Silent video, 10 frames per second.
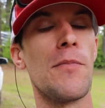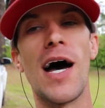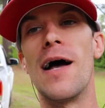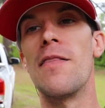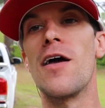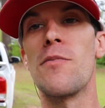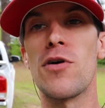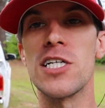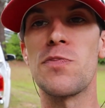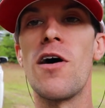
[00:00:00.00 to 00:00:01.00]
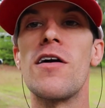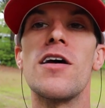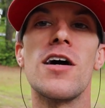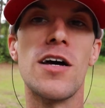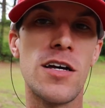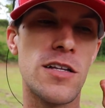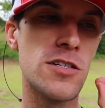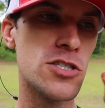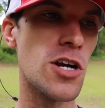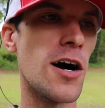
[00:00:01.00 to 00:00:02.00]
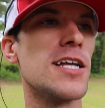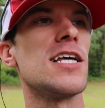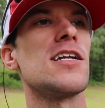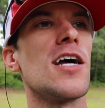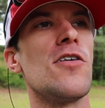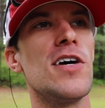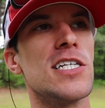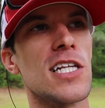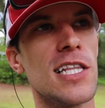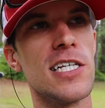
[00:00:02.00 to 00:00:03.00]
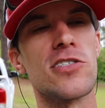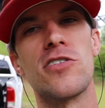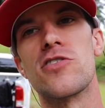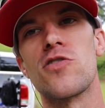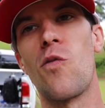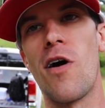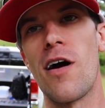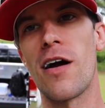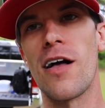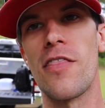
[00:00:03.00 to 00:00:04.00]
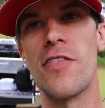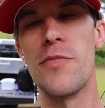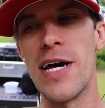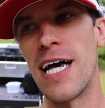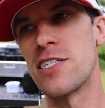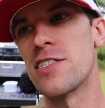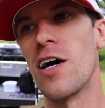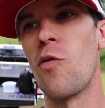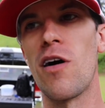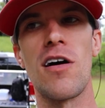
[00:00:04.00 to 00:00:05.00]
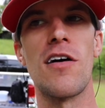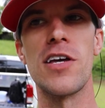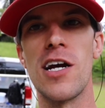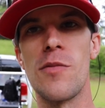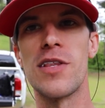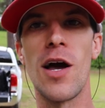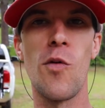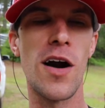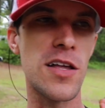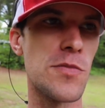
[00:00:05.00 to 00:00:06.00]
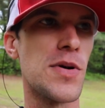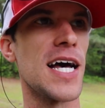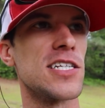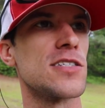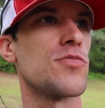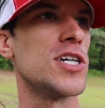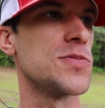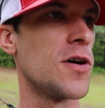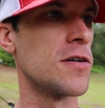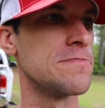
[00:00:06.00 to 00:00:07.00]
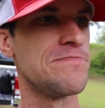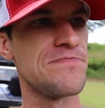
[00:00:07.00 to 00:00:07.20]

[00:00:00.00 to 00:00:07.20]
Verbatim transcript: But pre-spawn, all you need to know is lizards work the best. They'll work all year, but they work the best pre-spawn.